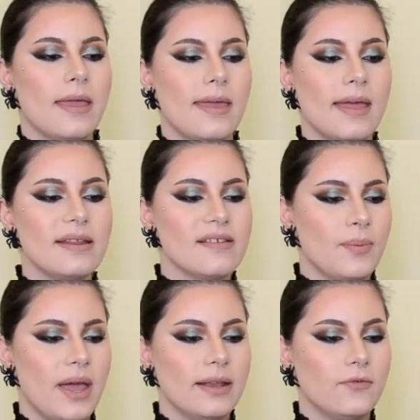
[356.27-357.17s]
Yet, in
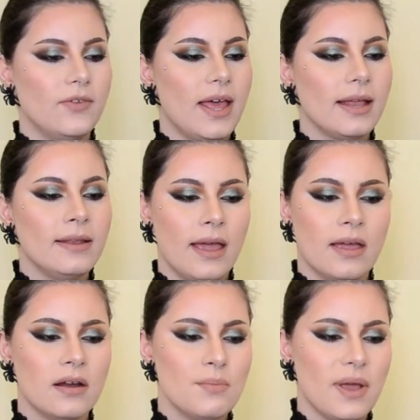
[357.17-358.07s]
spite of that, I
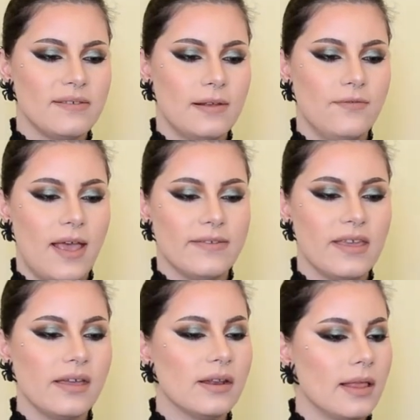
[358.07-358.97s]
heard myself
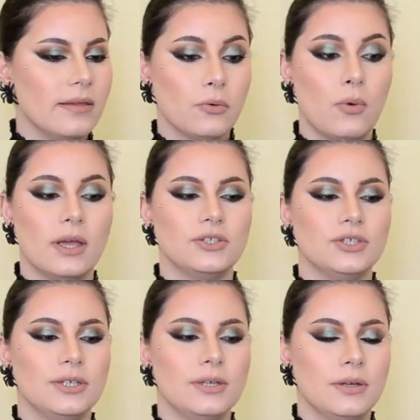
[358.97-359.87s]
asking another
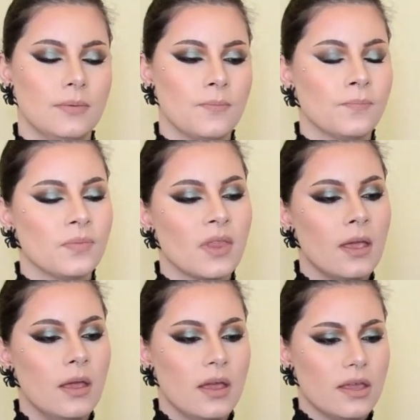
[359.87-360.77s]
question.
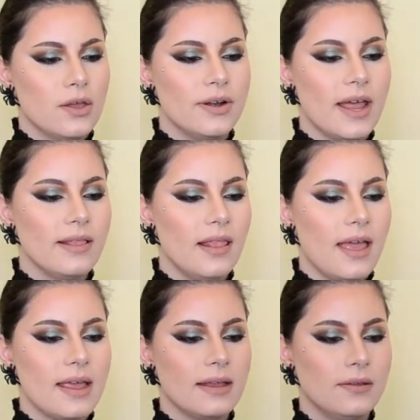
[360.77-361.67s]
You're not
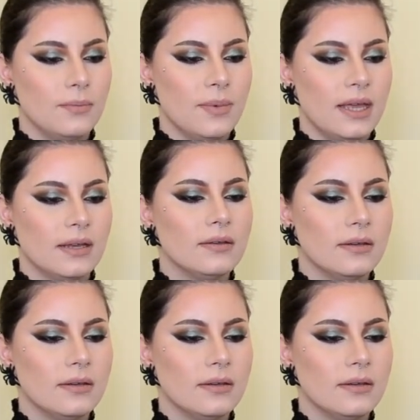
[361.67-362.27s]
lying to me